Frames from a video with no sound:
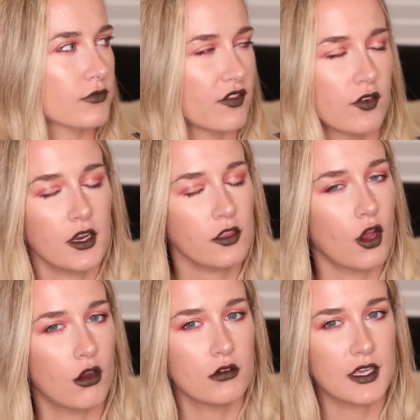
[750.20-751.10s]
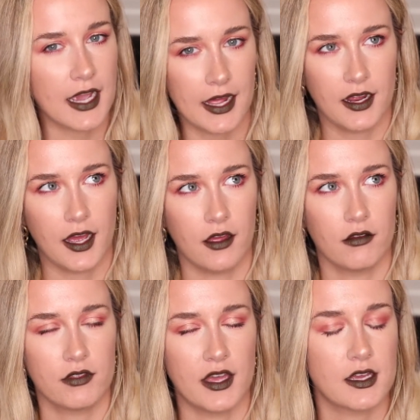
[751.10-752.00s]
I feel like the only color
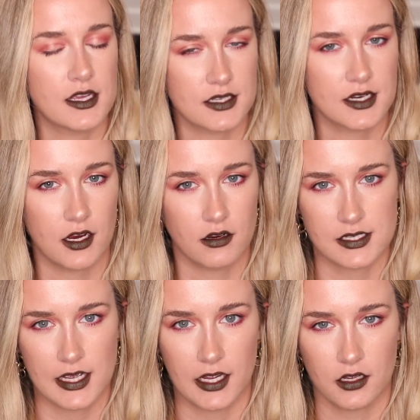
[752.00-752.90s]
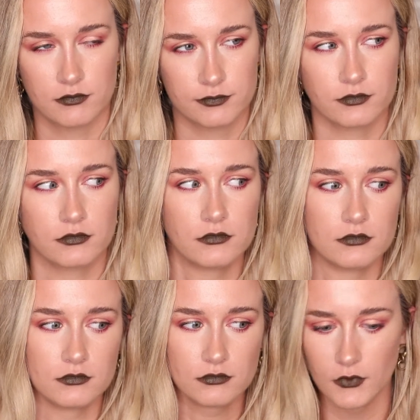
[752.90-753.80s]
that isn't here is like
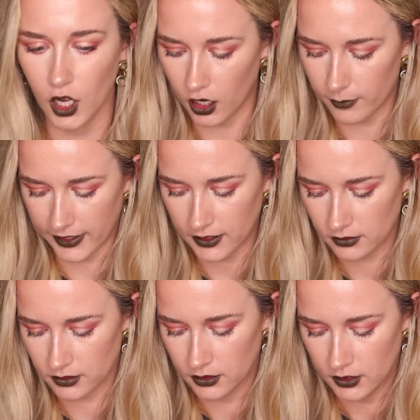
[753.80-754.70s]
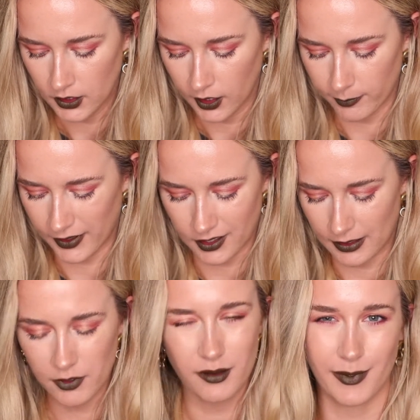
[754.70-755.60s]
a hot pink, but
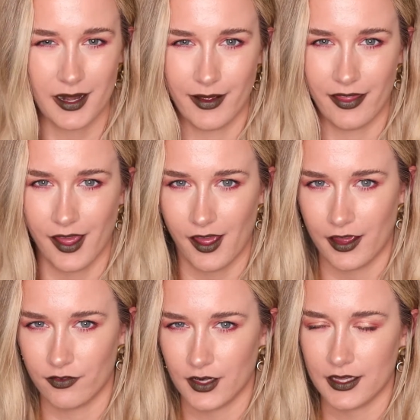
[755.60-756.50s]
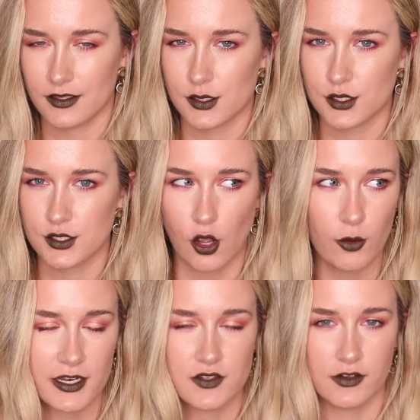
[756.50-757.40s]
I'm not mad about that. I feel like there's so
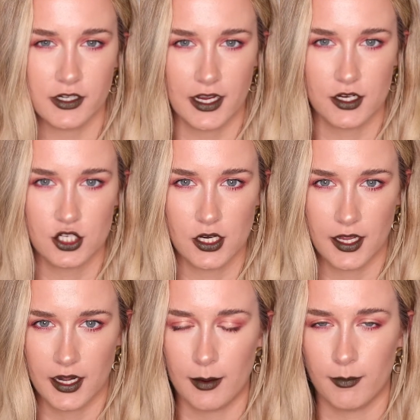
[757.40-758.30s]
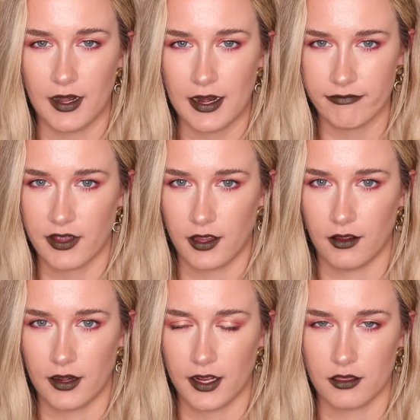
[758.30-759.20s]
much variation. I'm
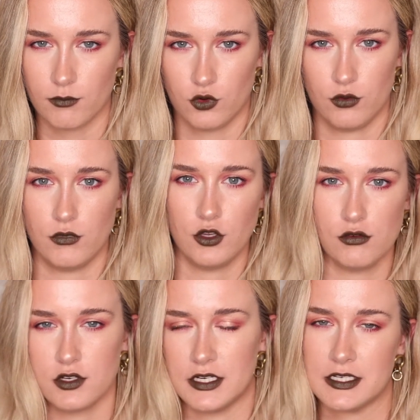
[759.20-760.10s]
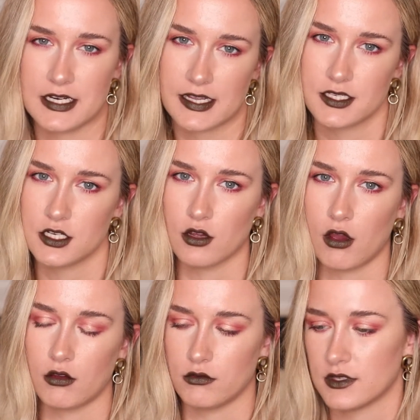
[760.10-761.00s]
loving like the more muted dusty
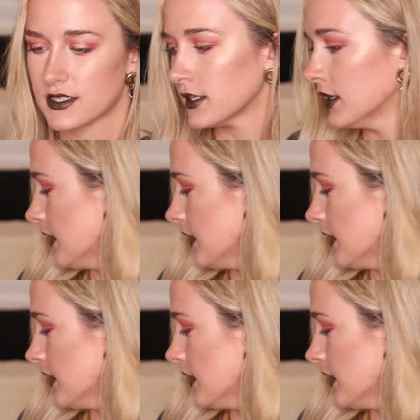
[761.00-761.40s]
tones.